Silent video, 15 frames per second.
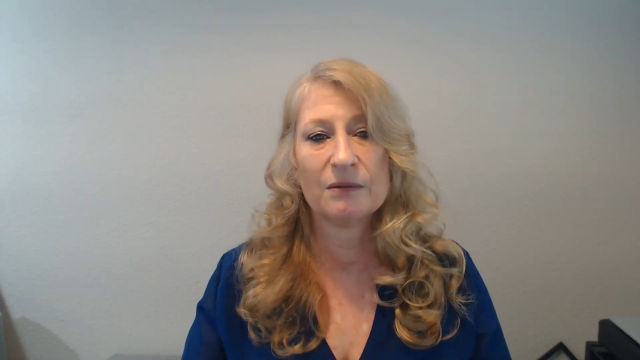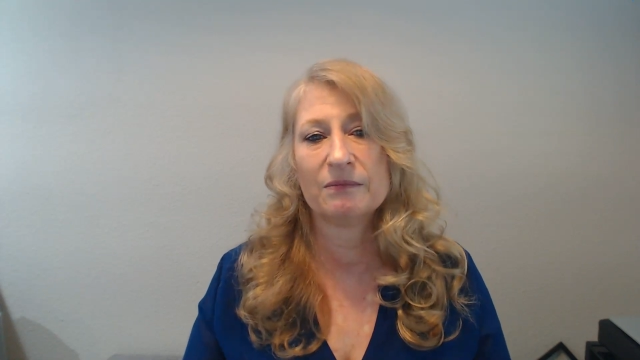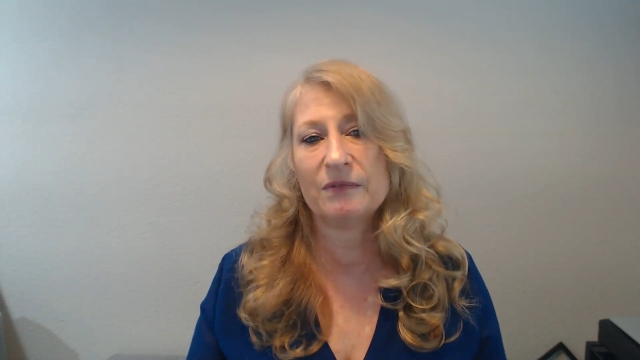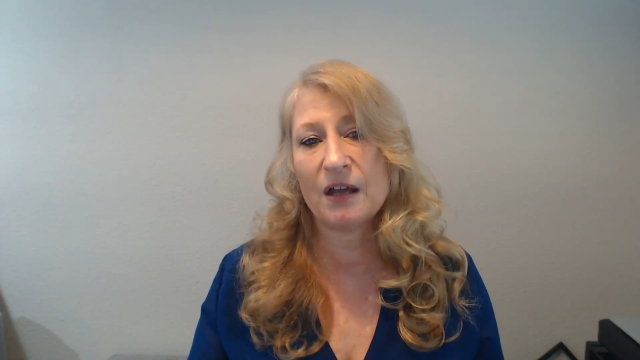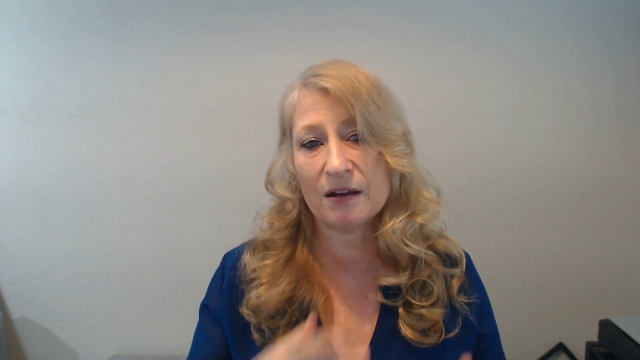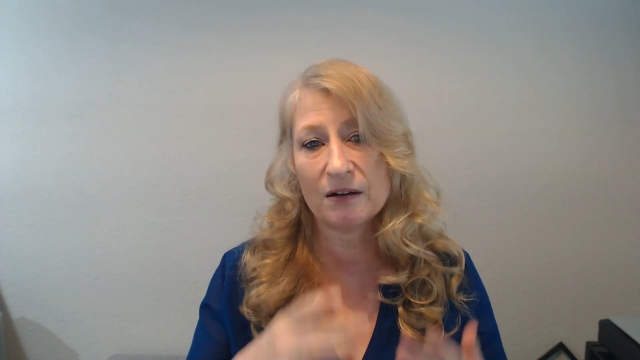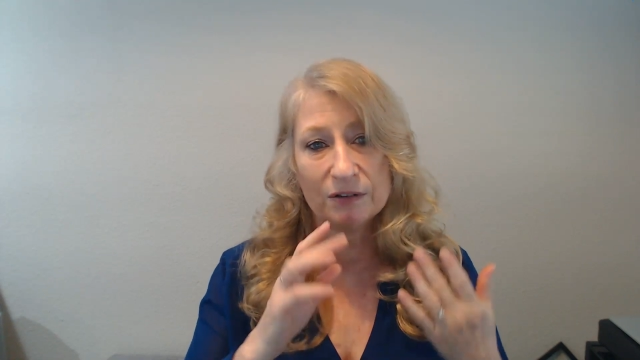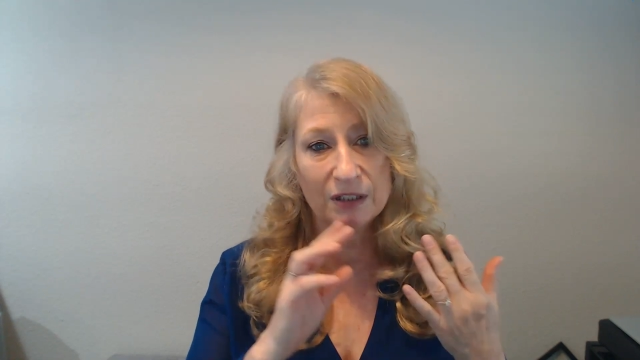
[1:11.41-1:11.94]

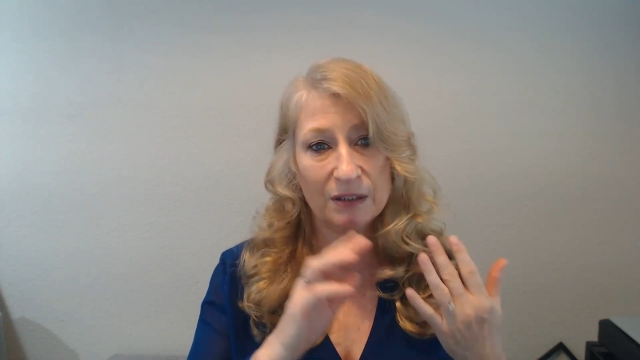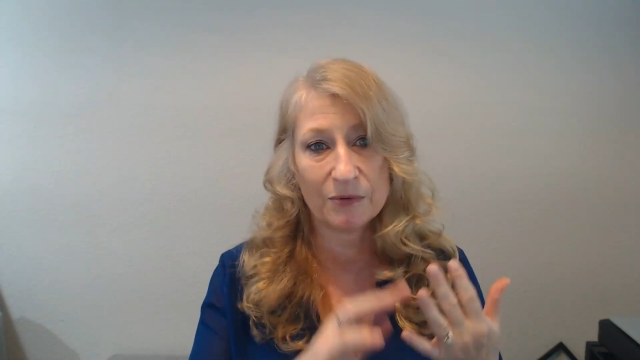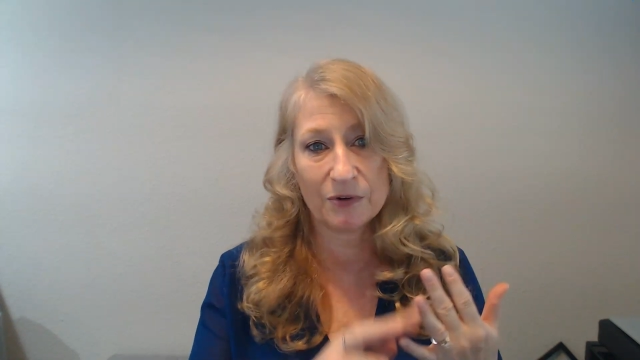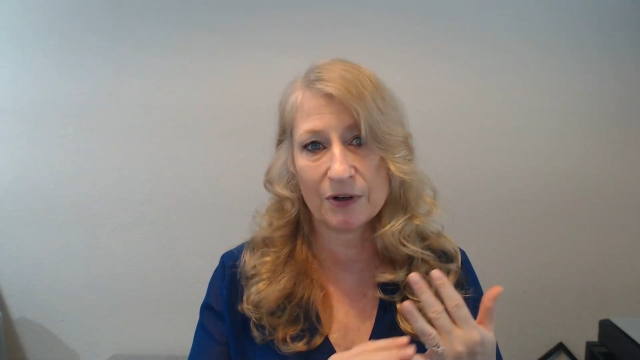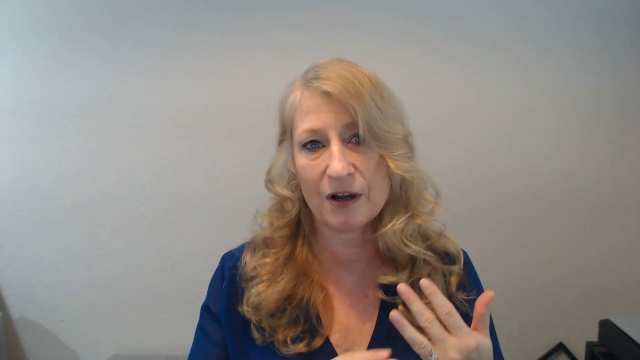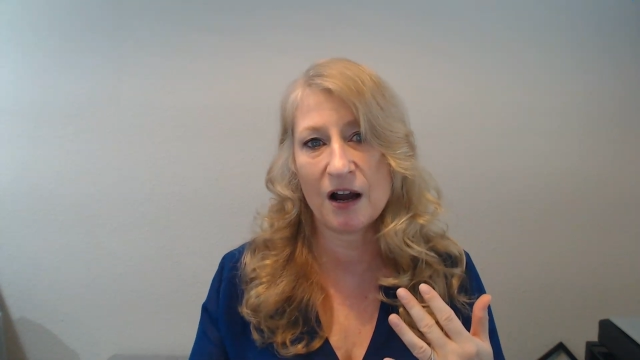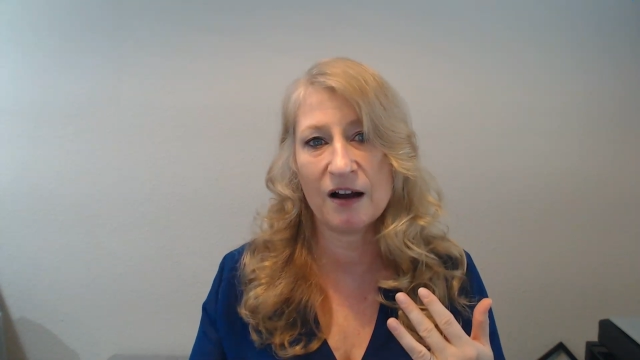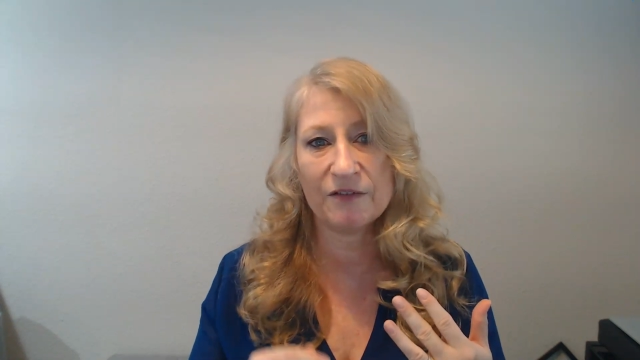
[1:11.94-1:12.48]
not only
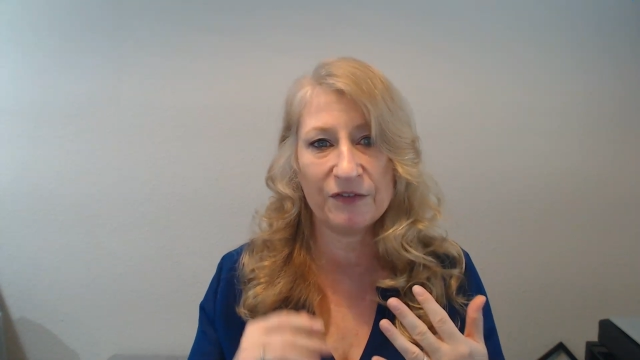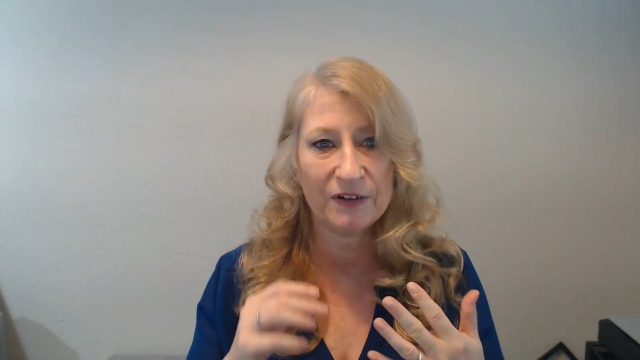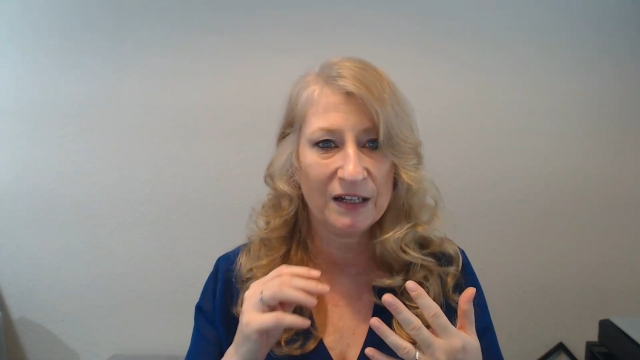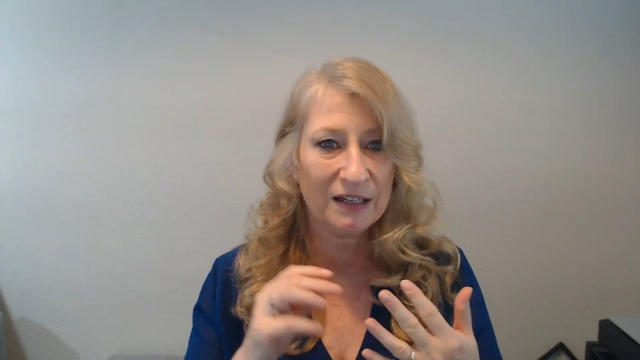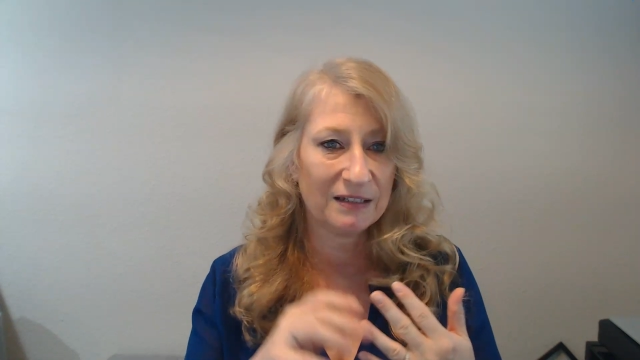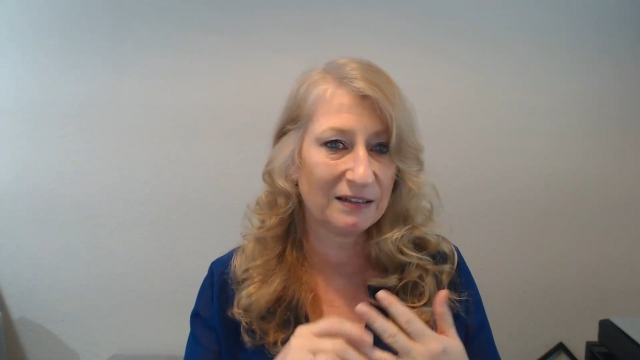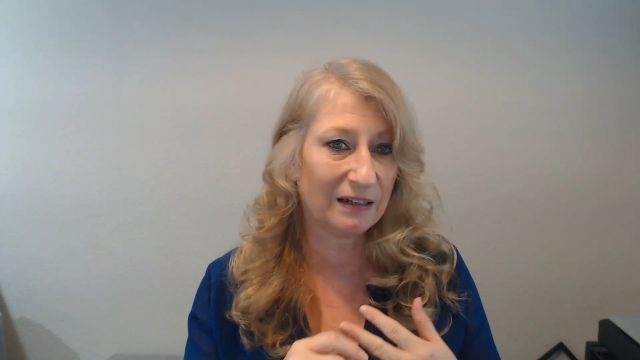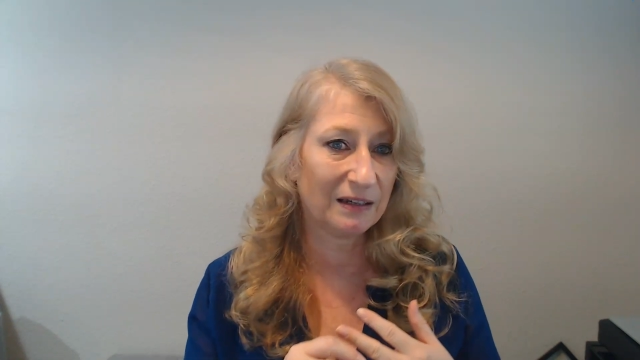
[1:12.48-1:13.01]
more
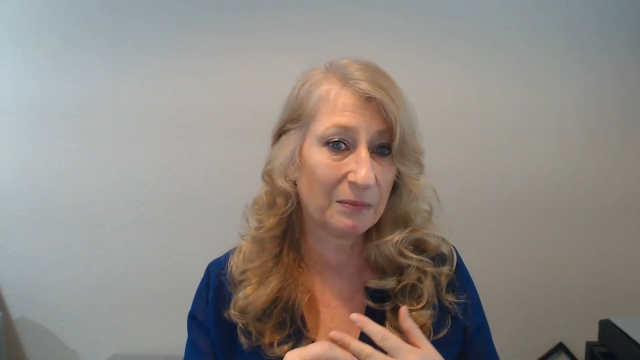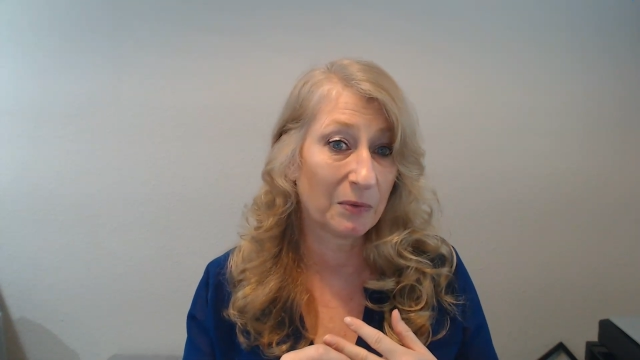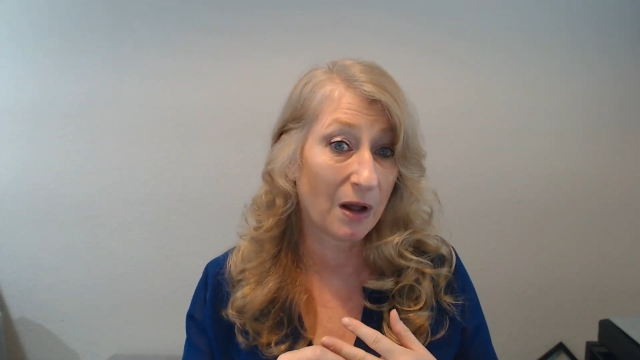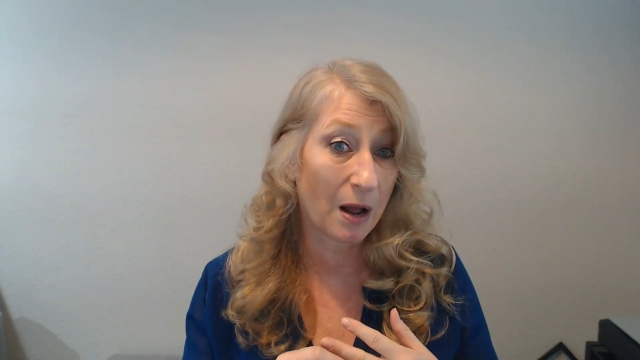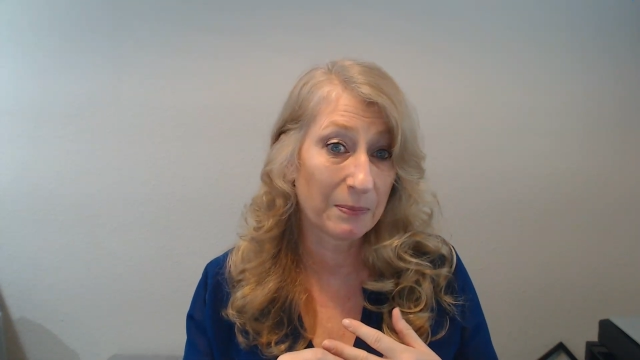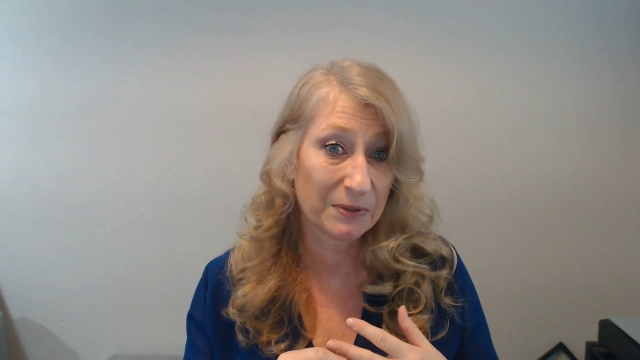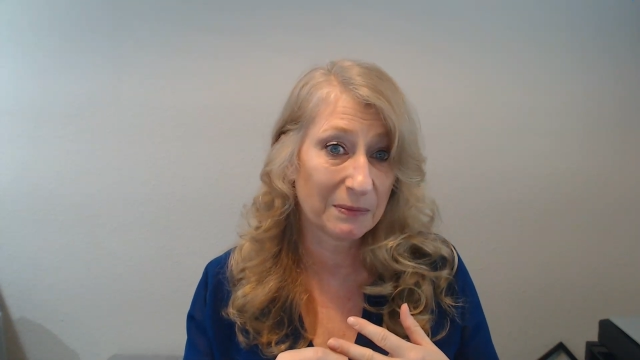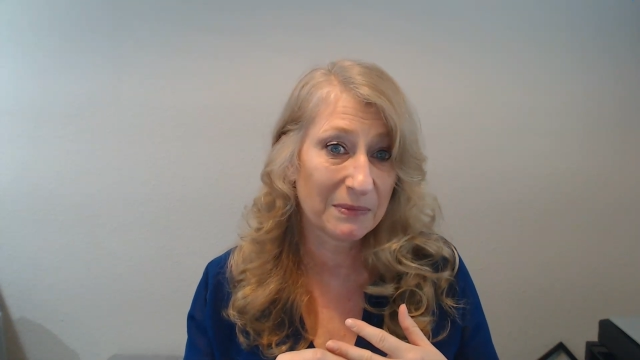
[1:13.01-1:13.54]
confident and
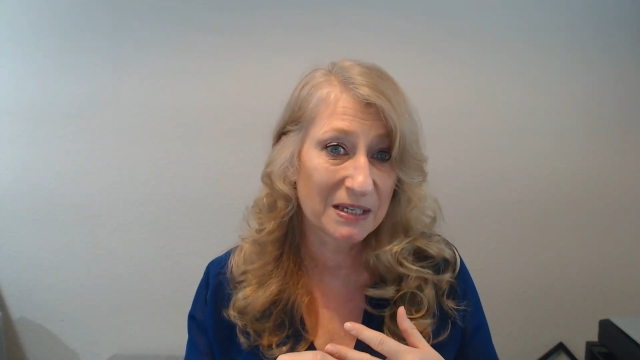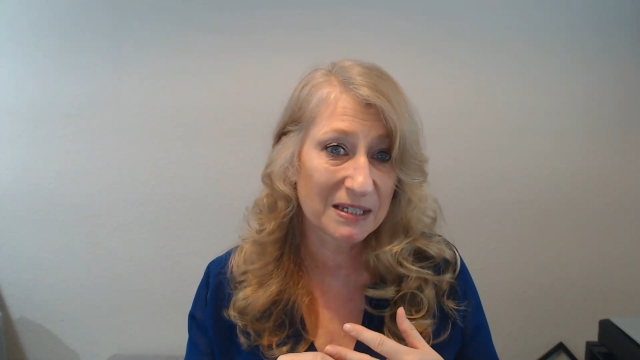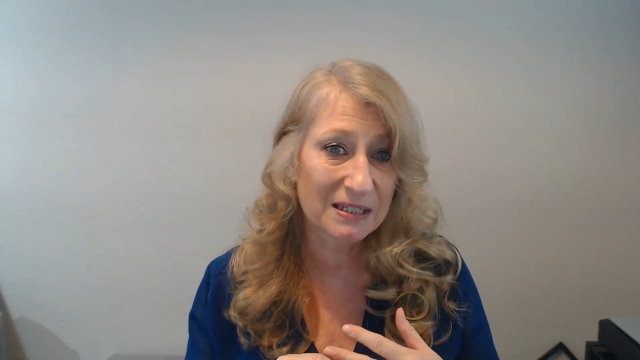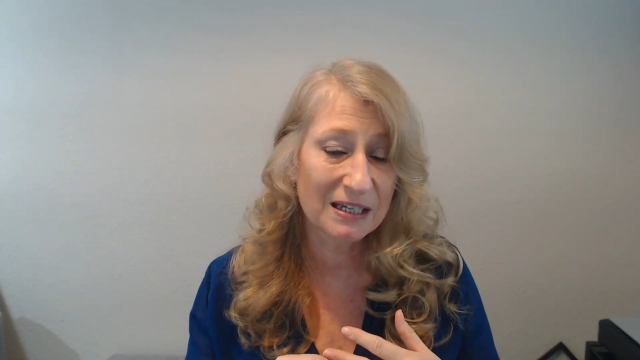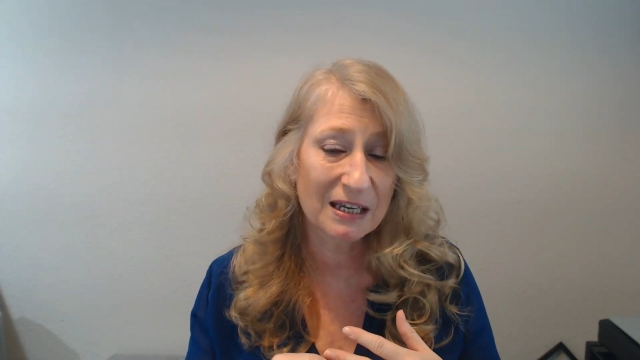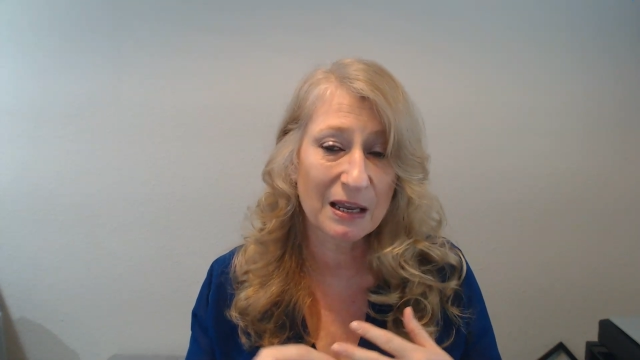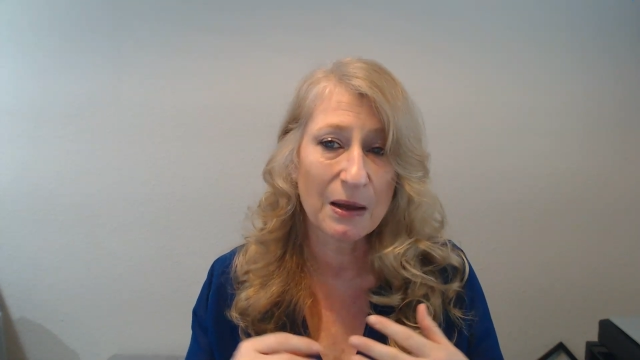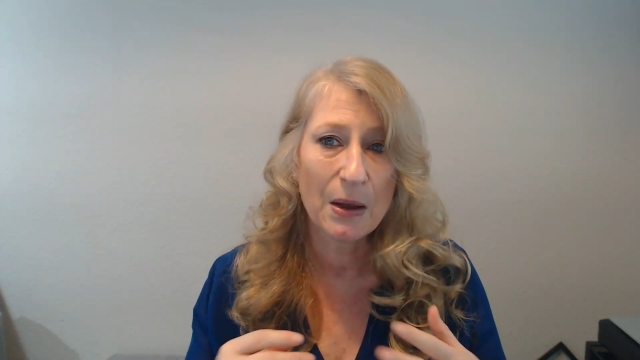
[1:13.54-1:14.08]

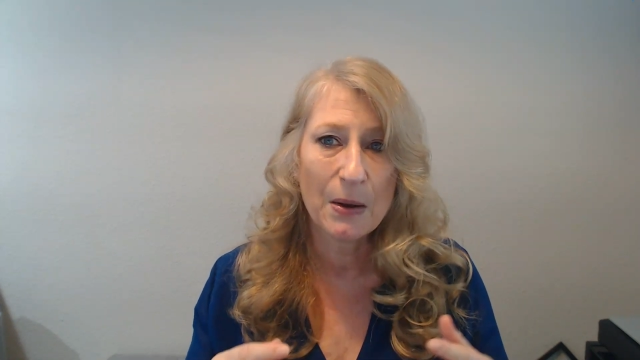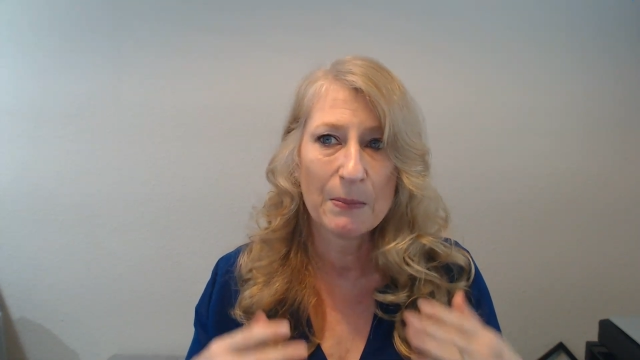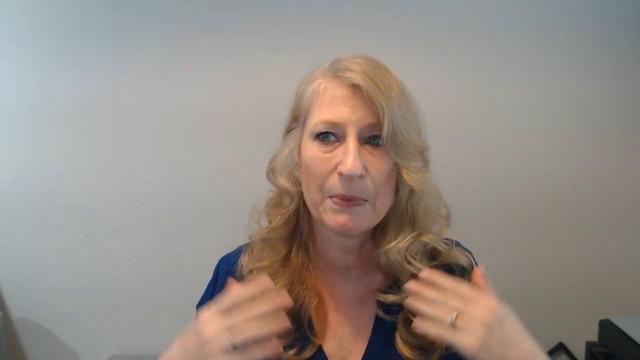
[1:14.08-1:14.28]
optimistic,